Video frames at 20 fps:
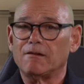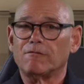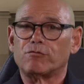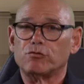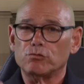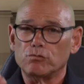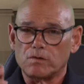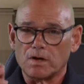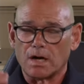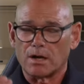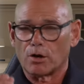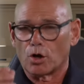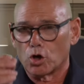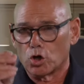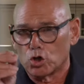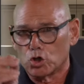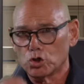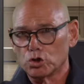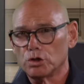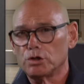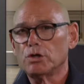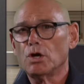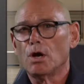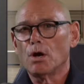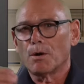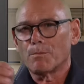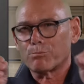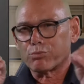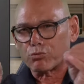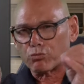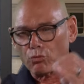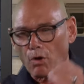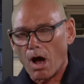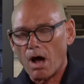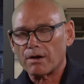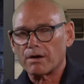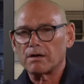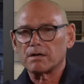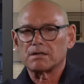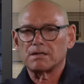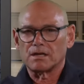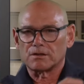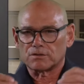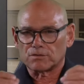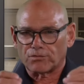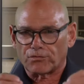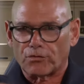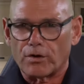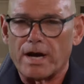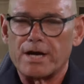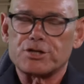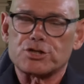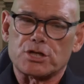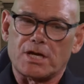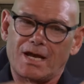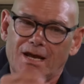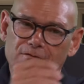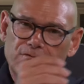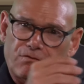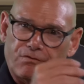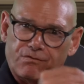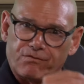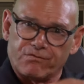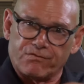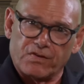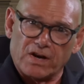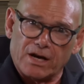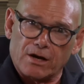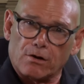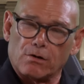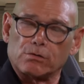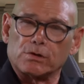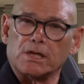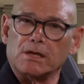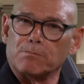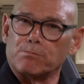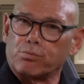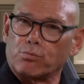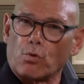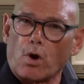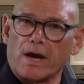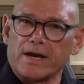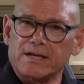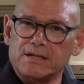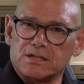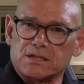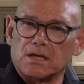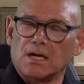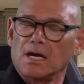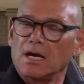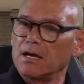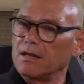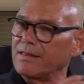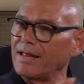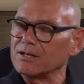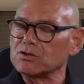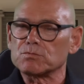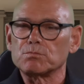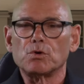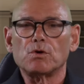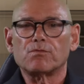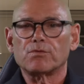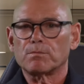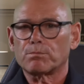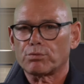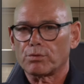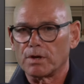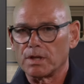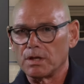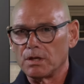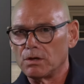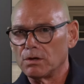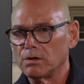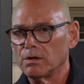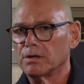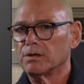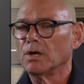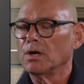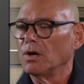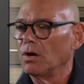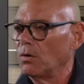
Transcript: If you got a good product that's fresh and fairly priced, that's moving pretty good.